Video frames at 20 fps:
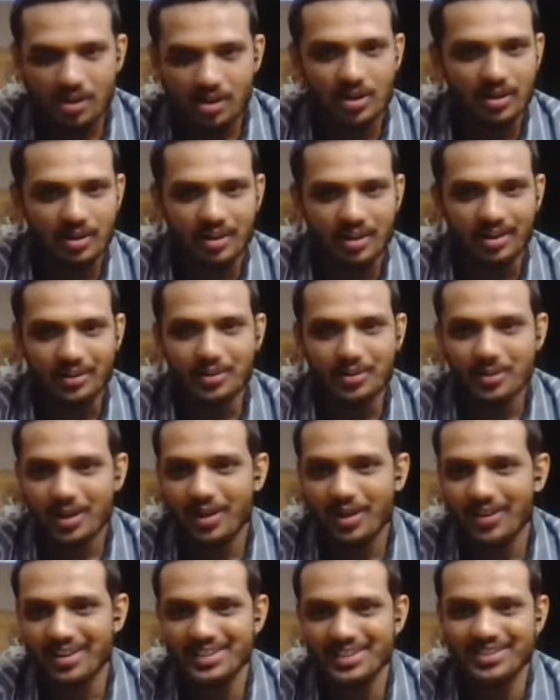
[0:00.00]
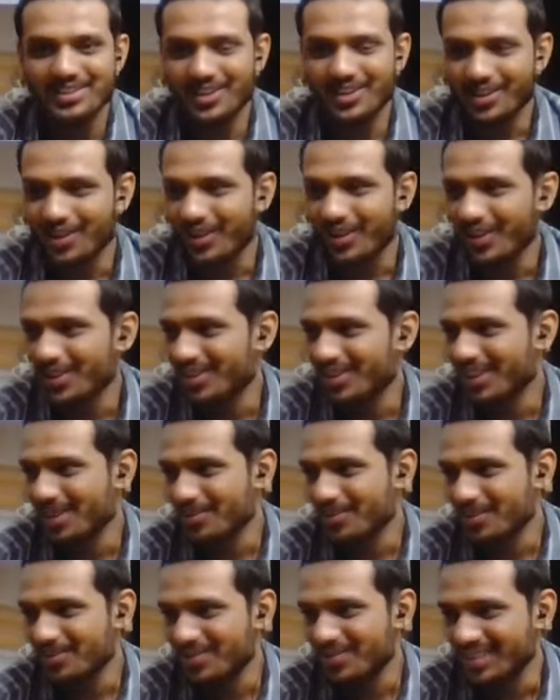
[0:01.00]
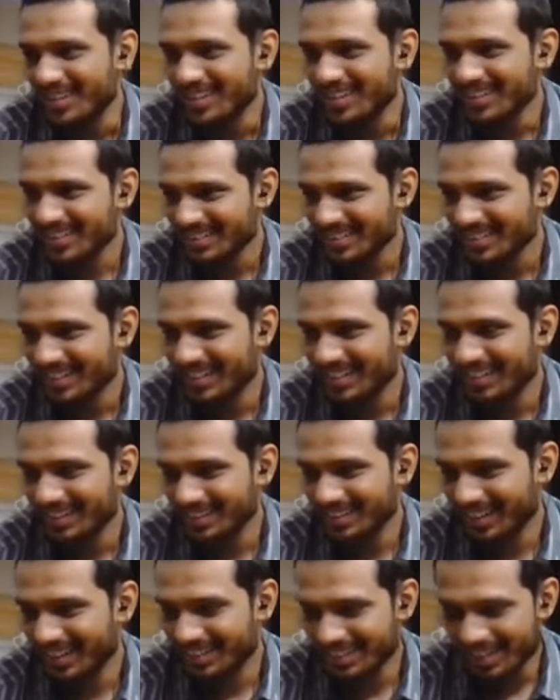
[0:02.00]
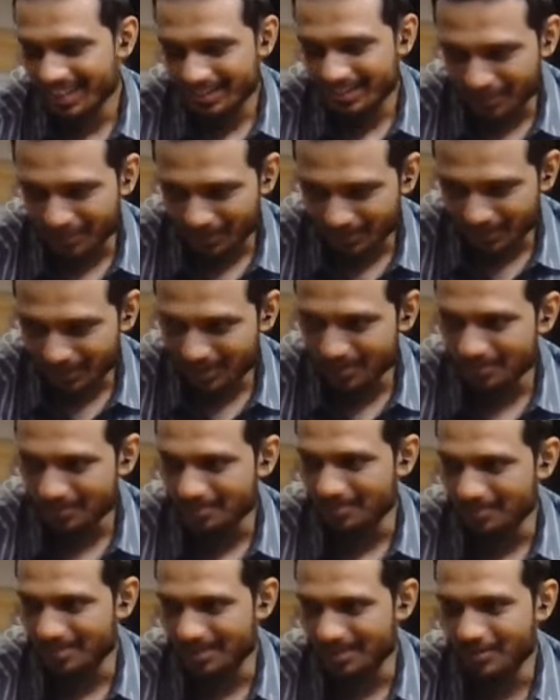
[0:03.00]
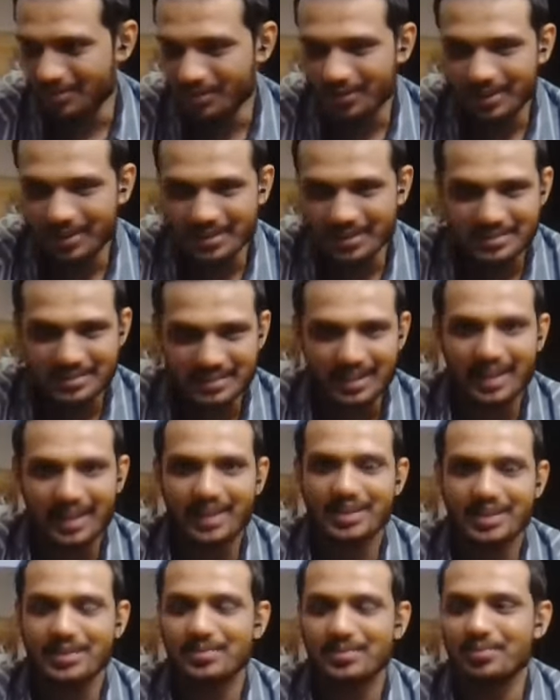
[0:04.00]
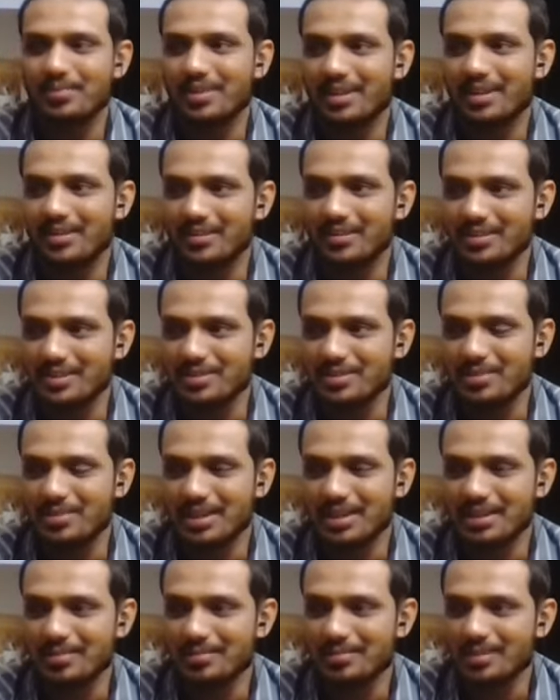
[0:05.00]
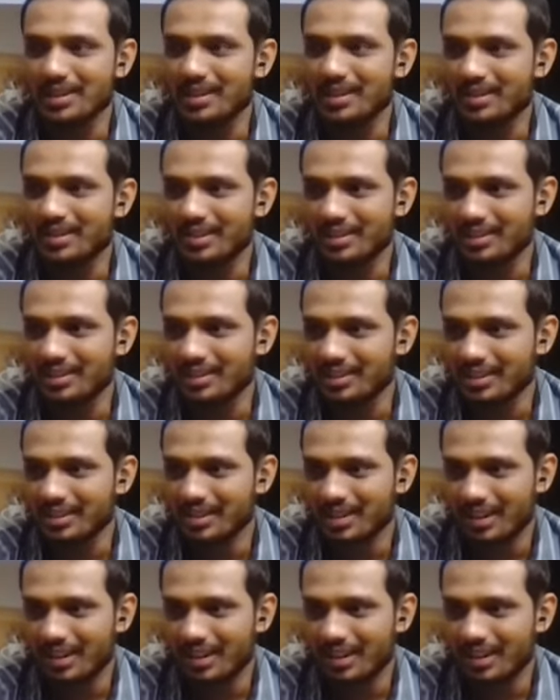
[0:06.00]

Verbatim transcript: not uh, to be honest not all type of buildings uh, like say if you want a uh, if you want a stadium uh, which is being built uh,